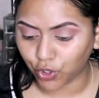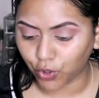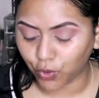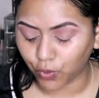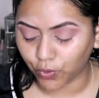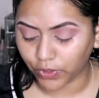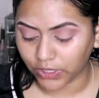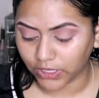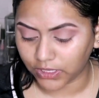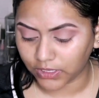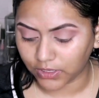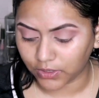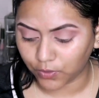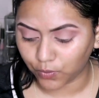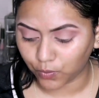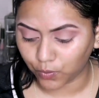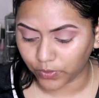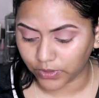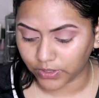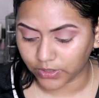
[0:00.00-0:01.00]
go
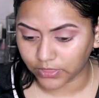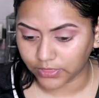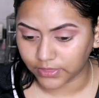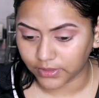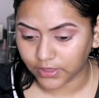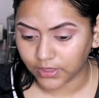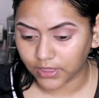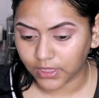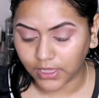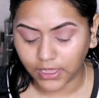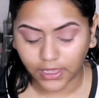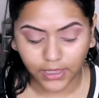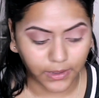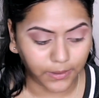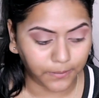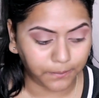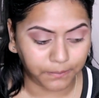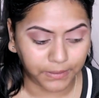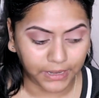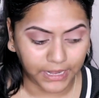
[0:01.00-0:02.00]
in with
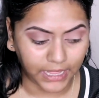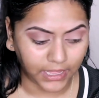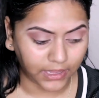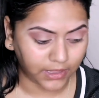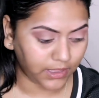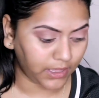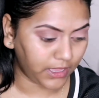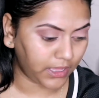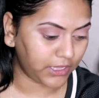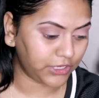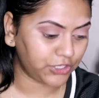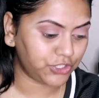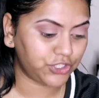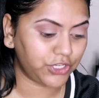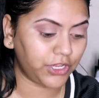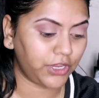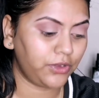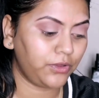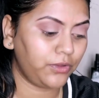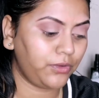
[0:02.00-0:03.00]
a black
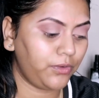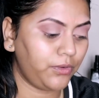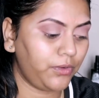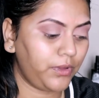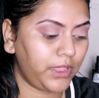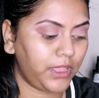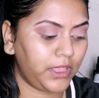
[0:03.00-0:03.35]
eyeshadow,